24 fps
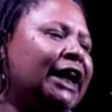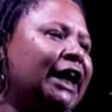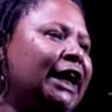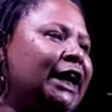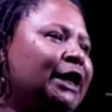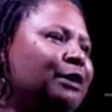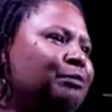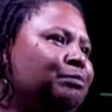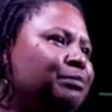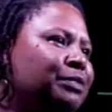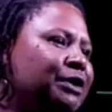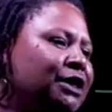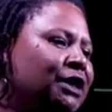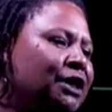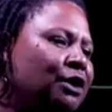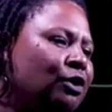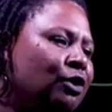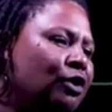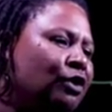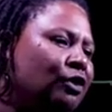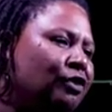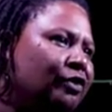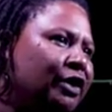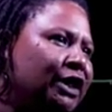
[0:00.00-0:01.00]
AB
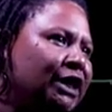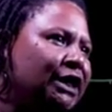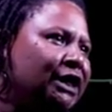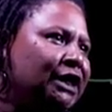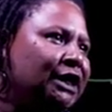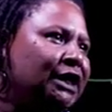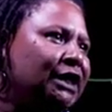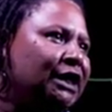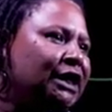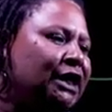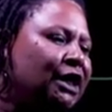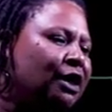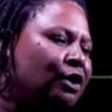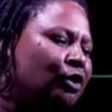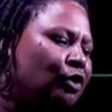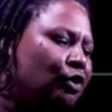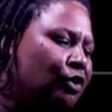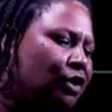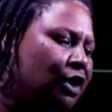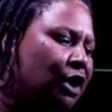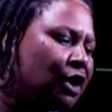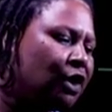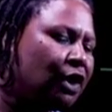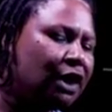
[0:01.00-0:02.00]
already here
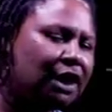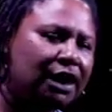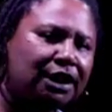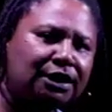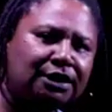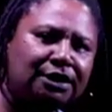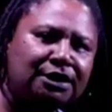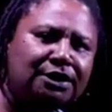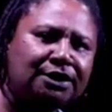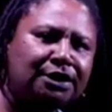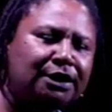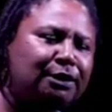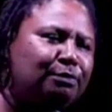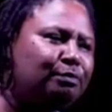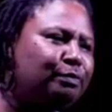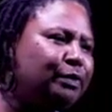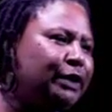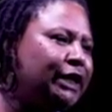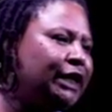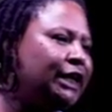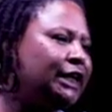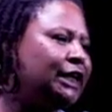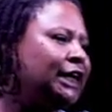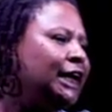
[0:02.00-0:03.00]
on our Cartesian
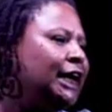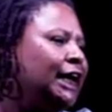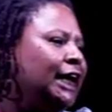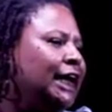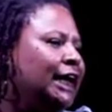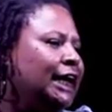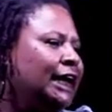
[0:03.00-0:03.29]
plane,